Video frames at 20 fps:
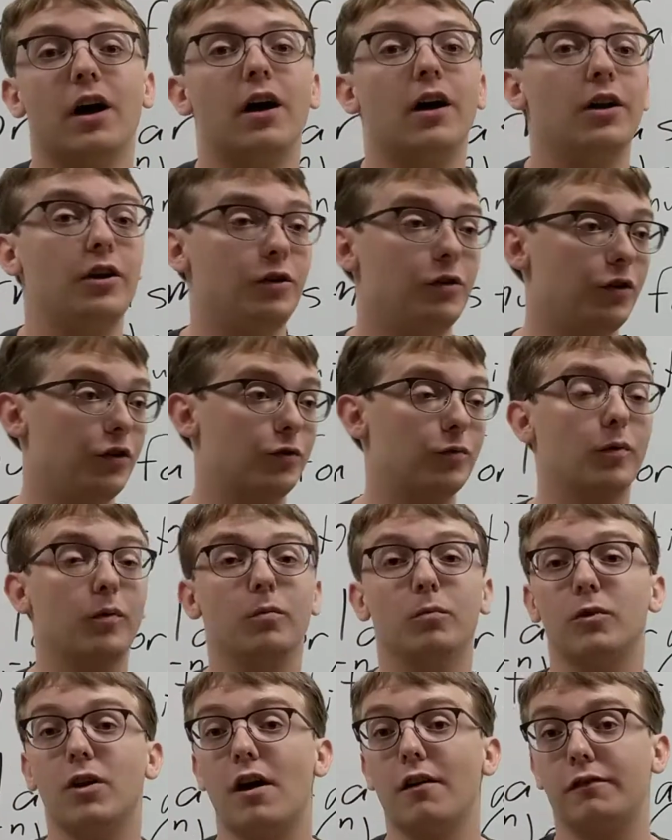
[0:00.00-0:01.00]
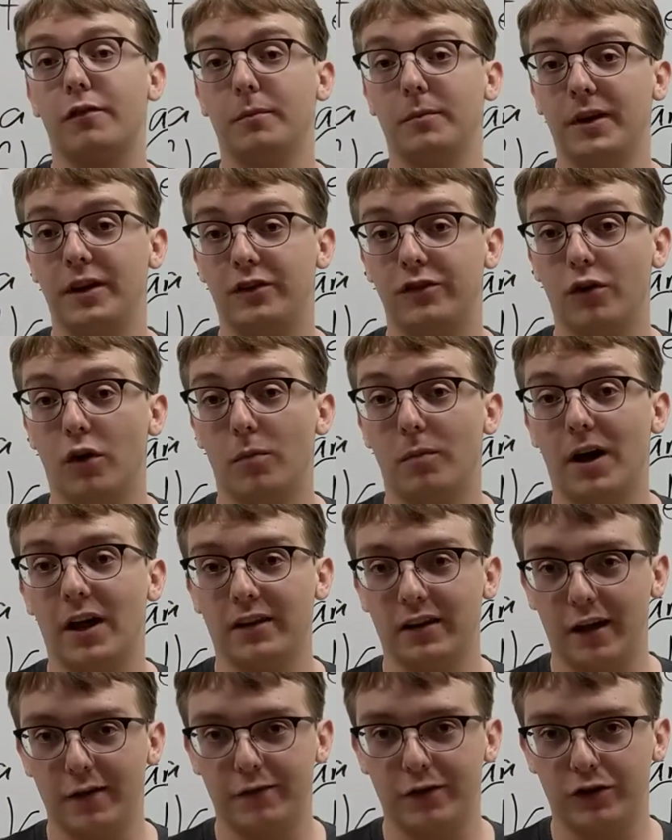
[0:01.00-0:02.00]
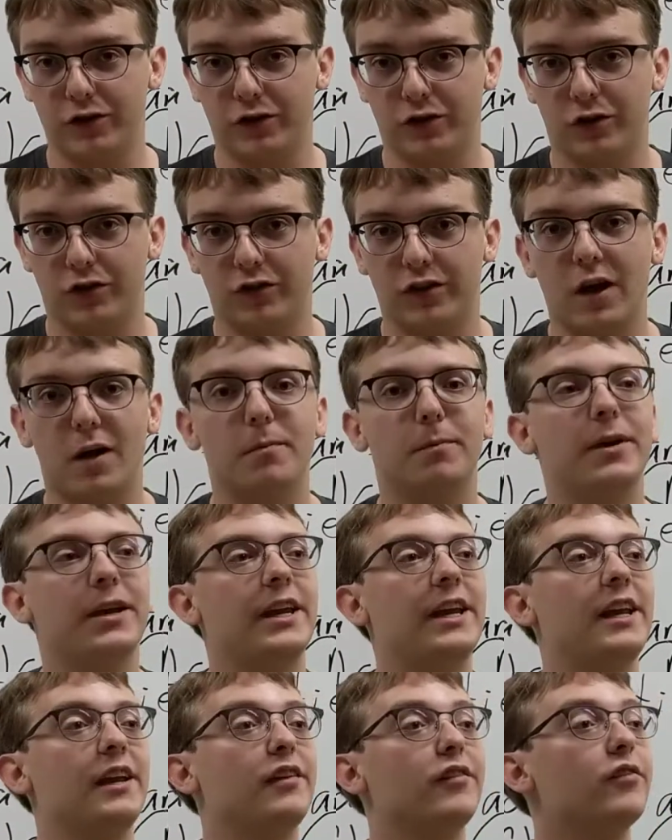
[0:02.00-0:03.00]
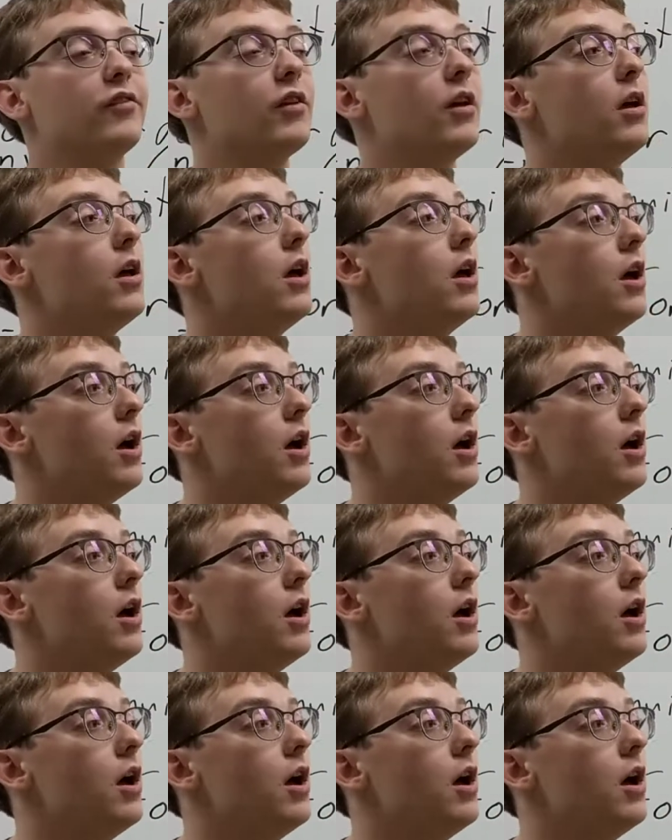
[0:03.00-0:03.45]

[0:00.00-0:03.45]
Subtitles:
annuities will often be sold by life insurance companies.